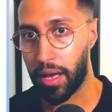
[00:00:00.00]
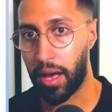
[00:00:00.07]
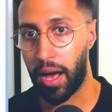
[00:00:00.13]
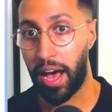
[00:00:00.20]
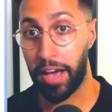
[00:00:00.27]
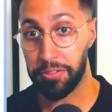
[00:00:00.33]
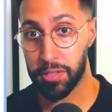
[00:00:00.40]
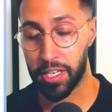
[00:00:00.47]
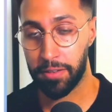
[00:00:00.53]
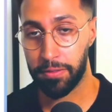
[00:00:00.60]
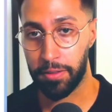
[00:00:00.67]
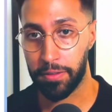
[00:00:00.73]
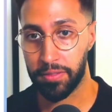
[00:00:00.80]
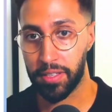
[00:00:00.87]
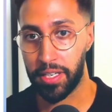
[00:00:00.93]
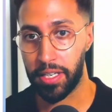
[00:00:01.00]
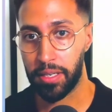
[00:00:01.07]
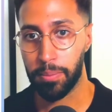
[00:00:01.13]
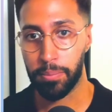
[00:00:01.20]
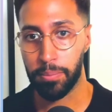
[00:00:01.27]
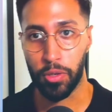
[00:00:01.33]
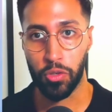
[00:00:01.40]
I've said 15,
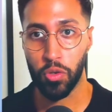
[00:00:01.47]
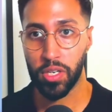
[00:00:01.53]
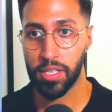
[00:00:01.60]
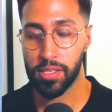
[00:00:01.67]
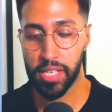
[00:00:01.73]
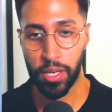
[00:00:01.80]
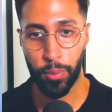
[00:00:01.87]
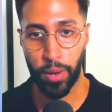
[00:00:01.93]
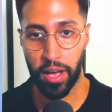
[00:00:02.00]
but you can say,